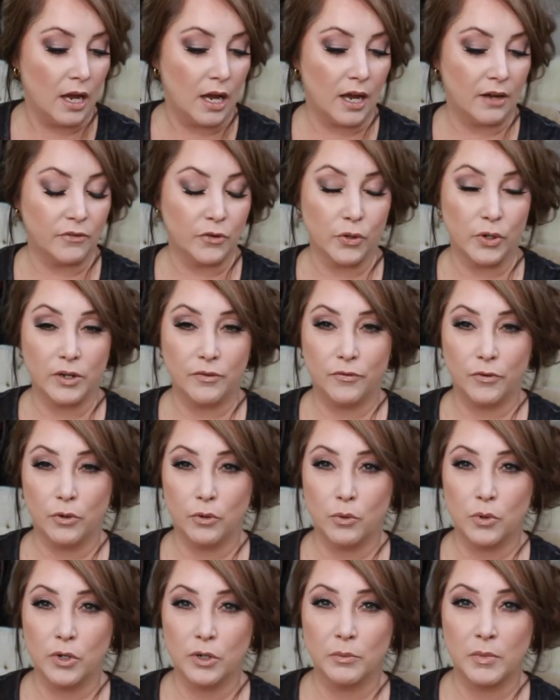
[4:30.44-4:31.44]
I've already
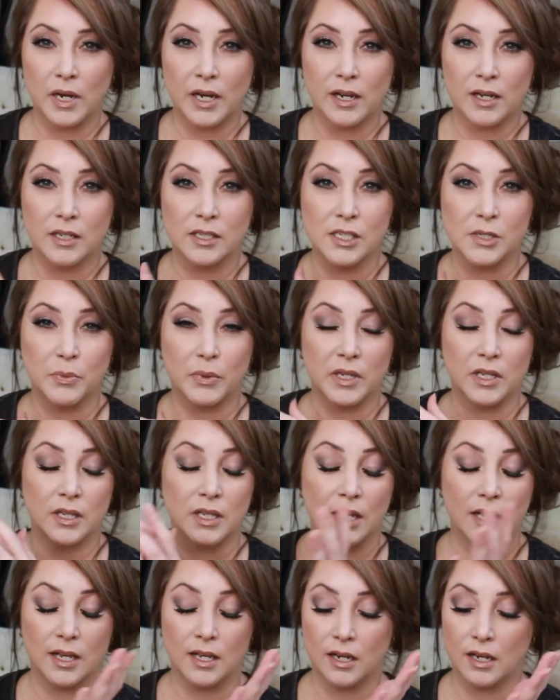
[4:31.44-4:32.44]
forewarned my husband
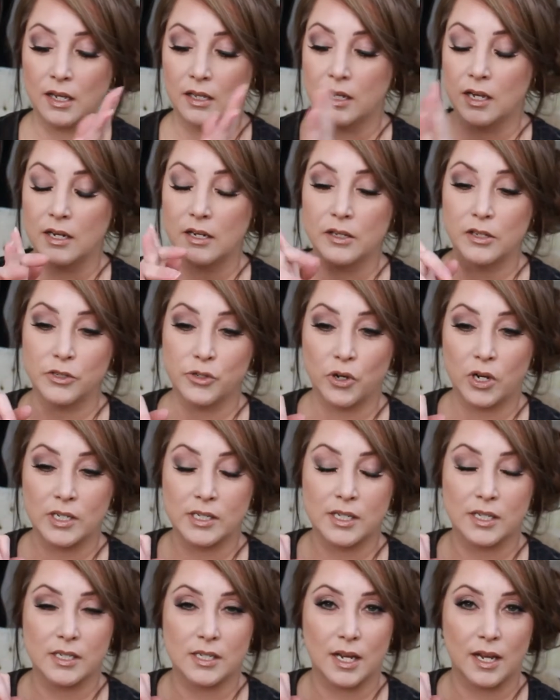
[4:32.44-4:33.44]
that a lot of the
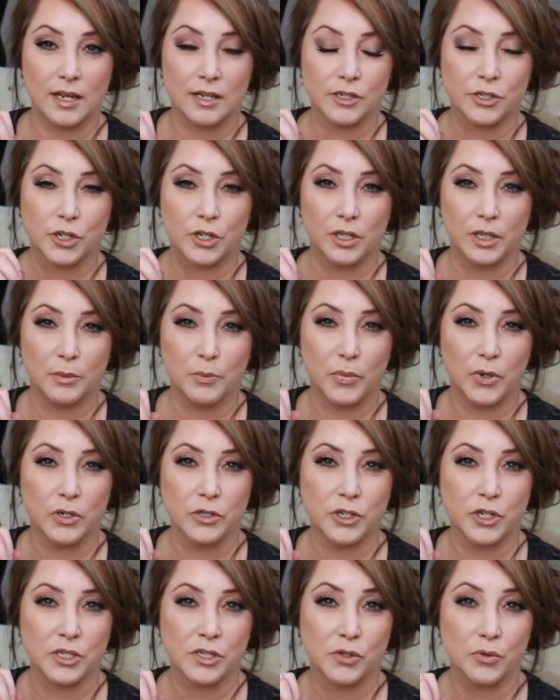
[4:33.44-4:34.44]
dresses I actually
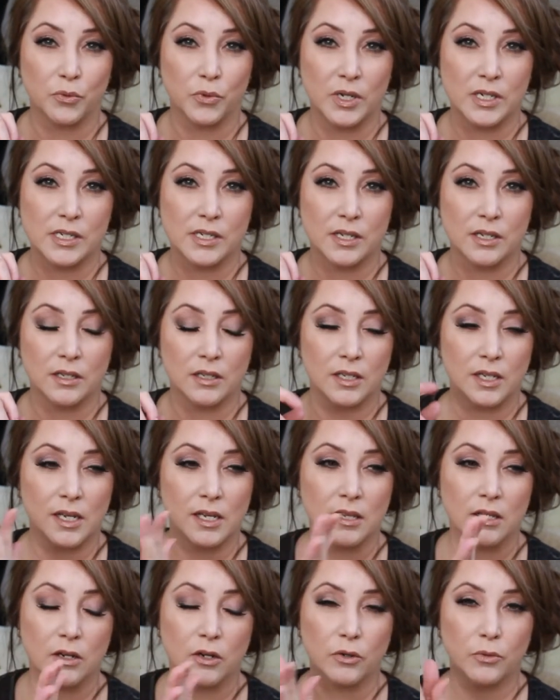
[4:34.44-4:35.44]
purchased
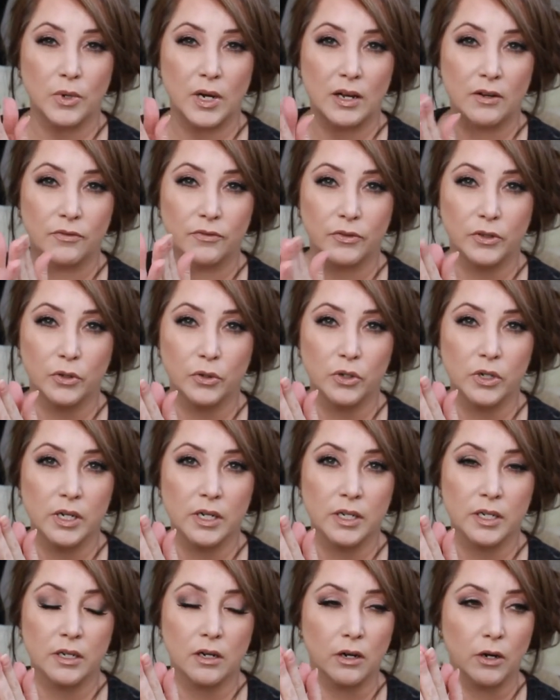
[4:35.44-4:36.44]
recently that are Ralph
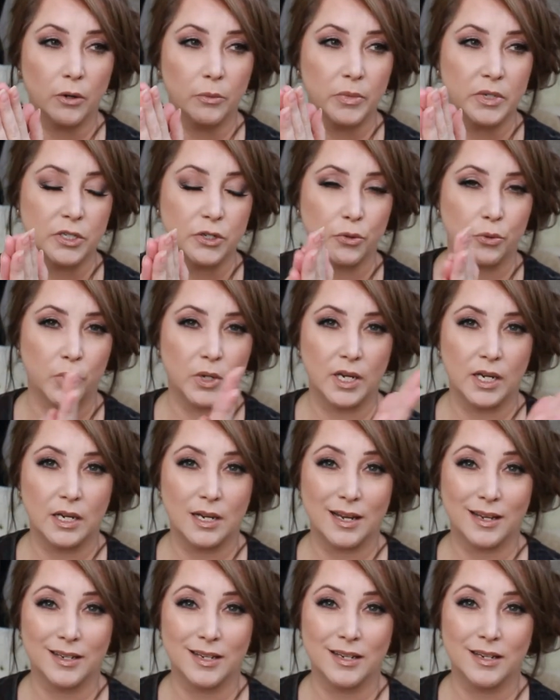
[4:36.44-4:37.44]
Lauren are between
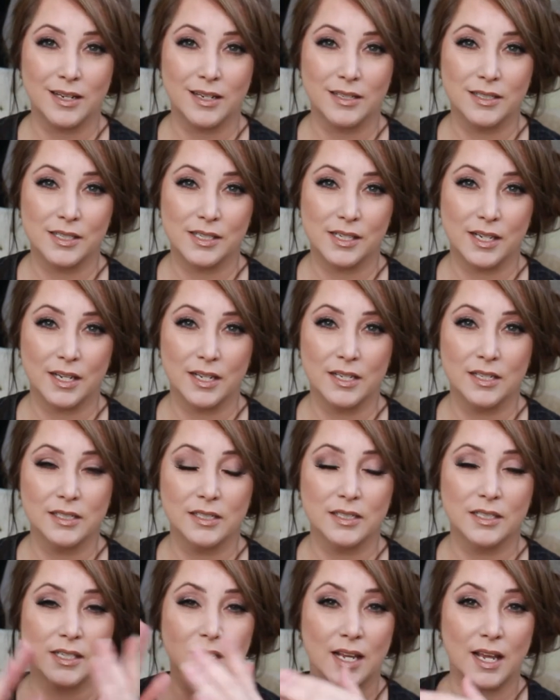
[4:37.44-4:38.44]
ninety-nine
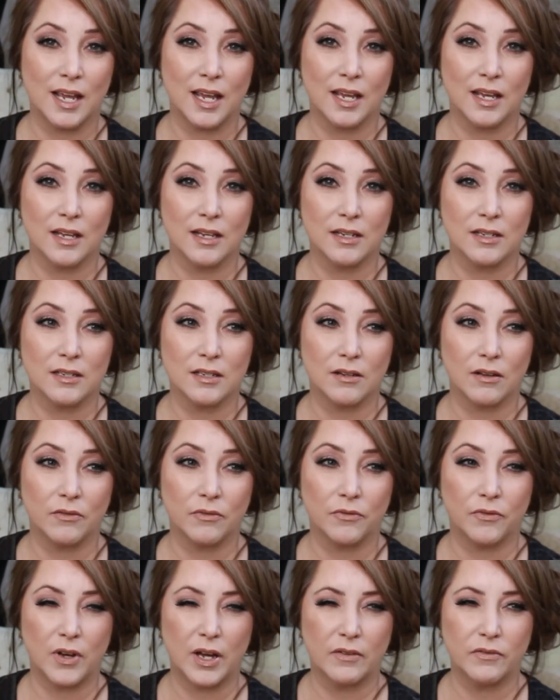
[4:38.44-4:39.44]
cents and
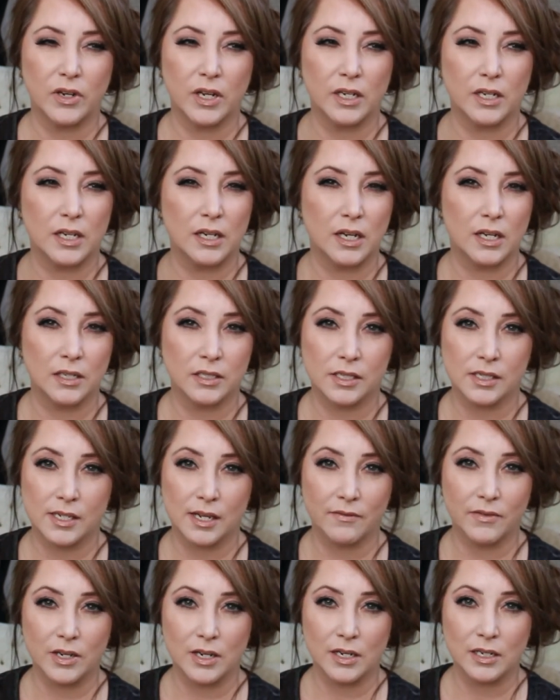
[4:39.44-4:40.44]
five ninety-nine,
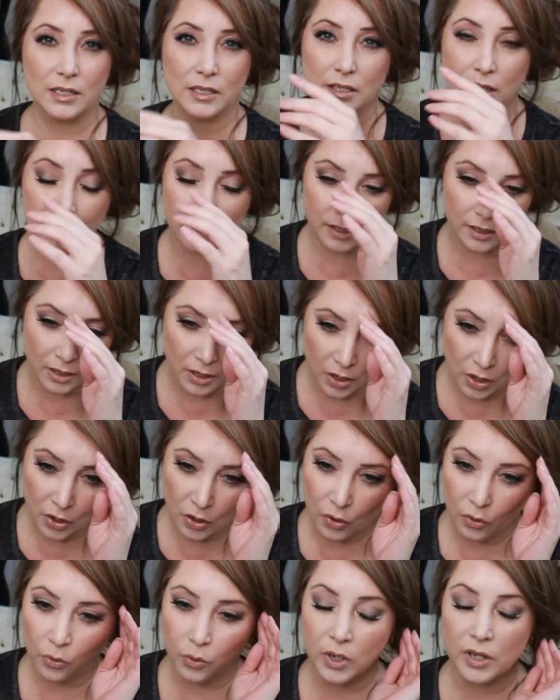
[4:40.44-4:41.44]
seven ninety-nine
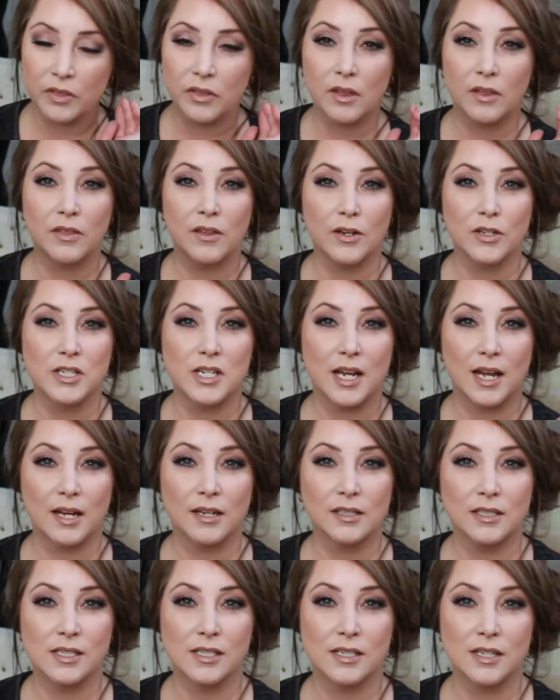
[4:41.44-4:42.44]
with their
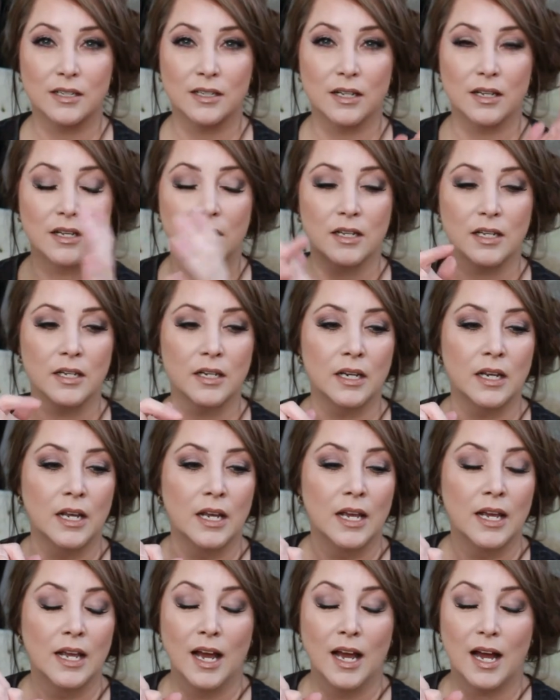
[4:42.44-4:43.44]
tag still on.
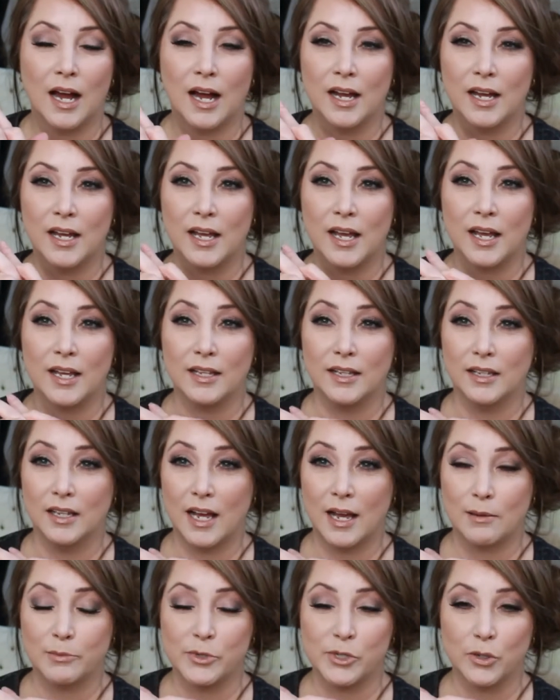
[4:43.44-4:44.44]
I
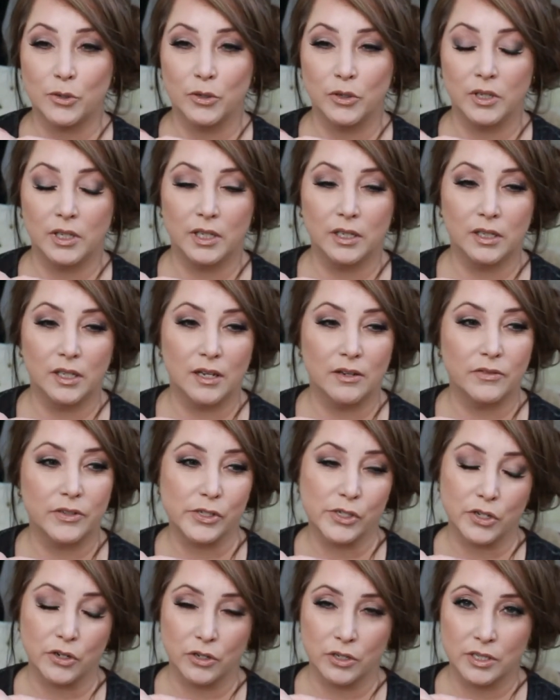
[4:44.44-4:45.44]
absolutely love a
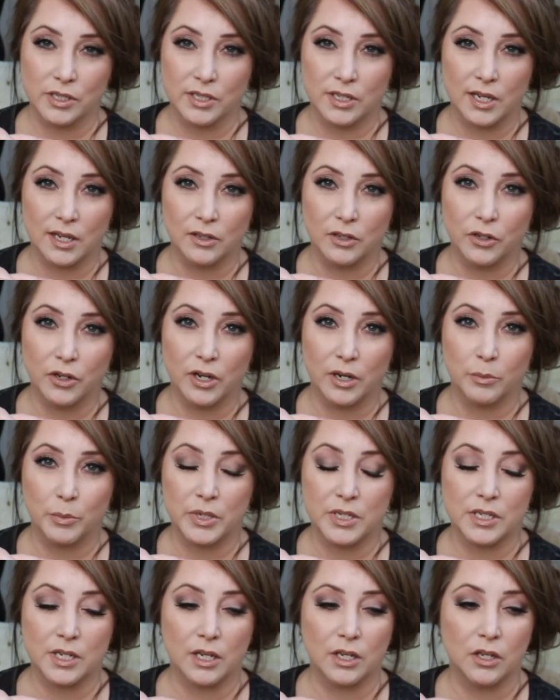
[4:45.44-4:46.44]
certain seller in
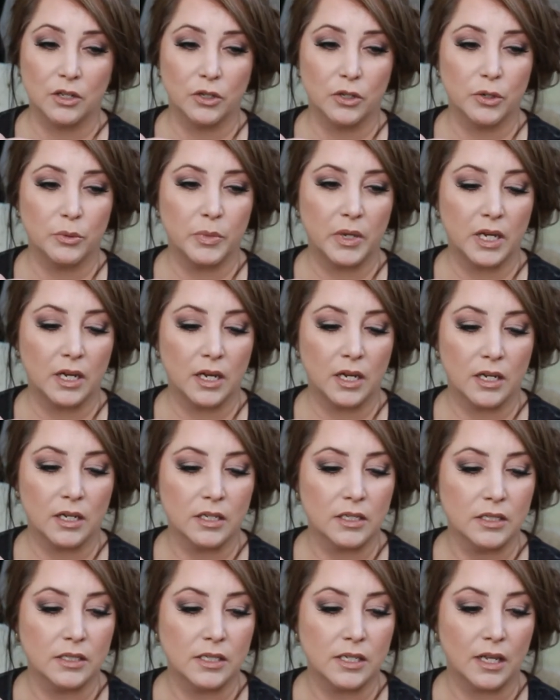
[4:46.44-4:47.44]
particular
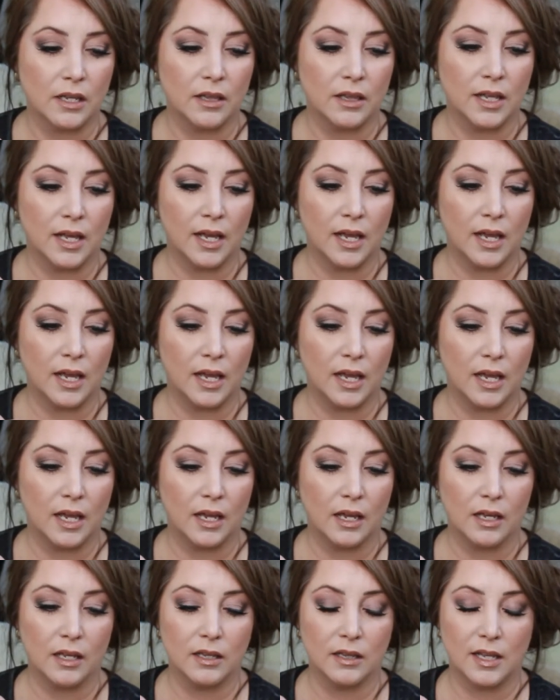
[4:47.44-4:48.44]
because
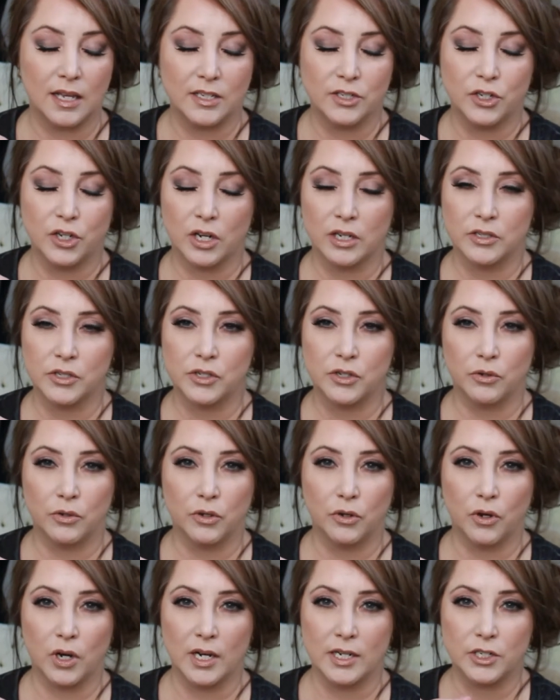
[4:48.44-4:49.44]
they they just do a
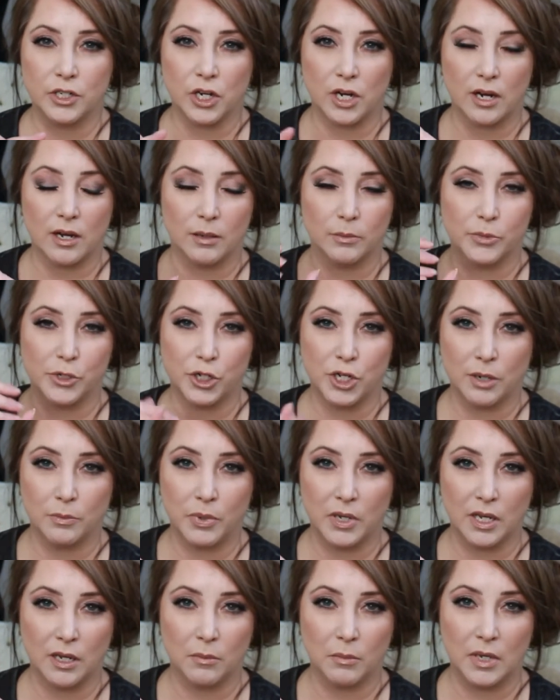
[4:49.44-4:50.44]
great job
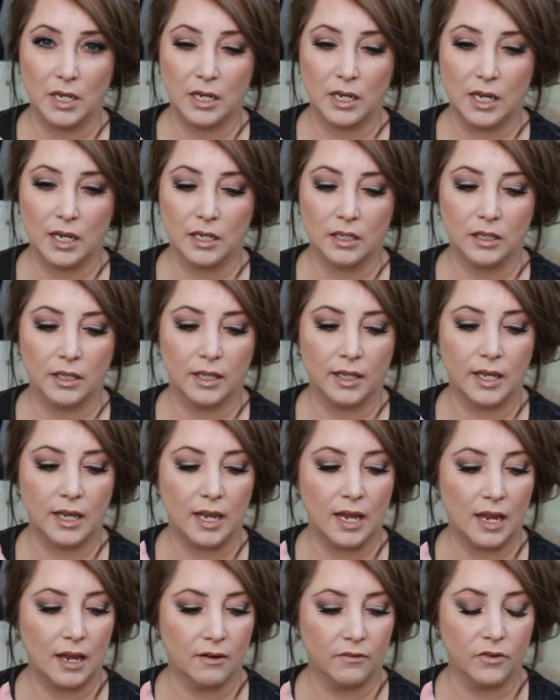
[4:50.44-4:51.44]
shipping
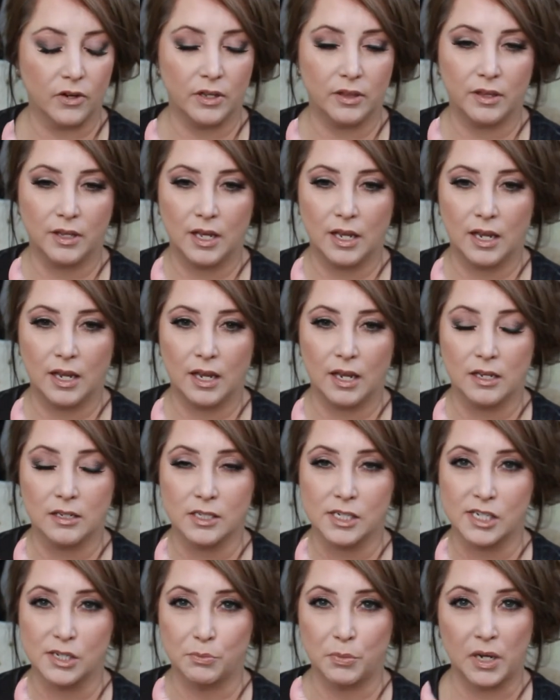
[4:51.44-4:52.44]
immediately. Everything is
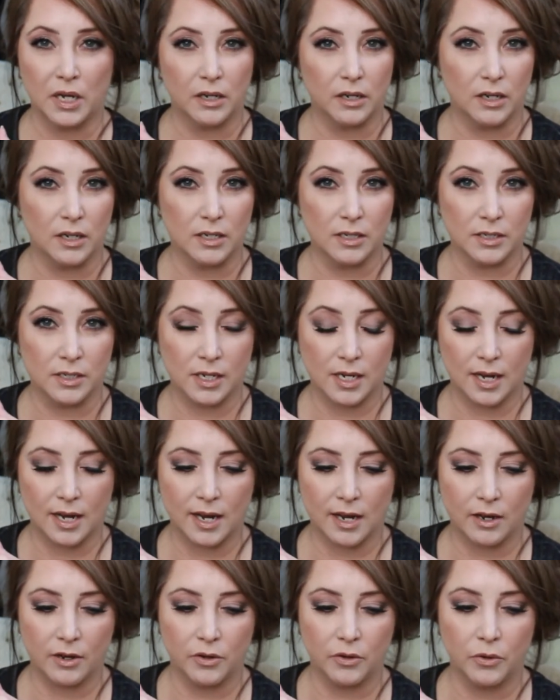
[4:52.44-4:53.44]
spot on to
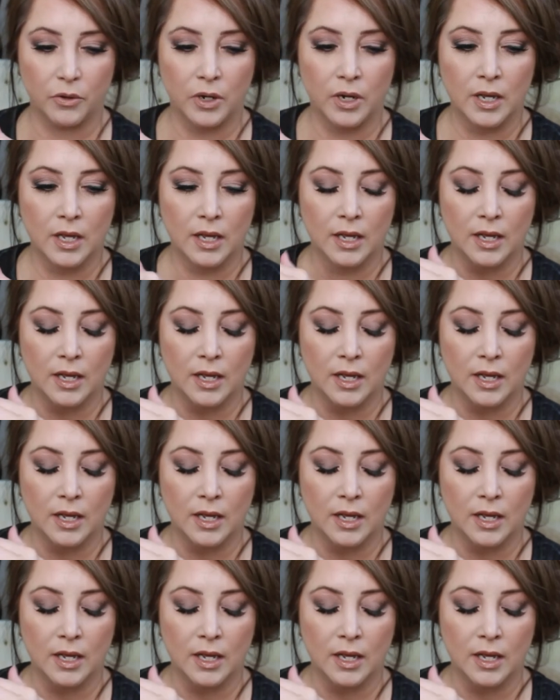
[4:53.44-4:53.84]
how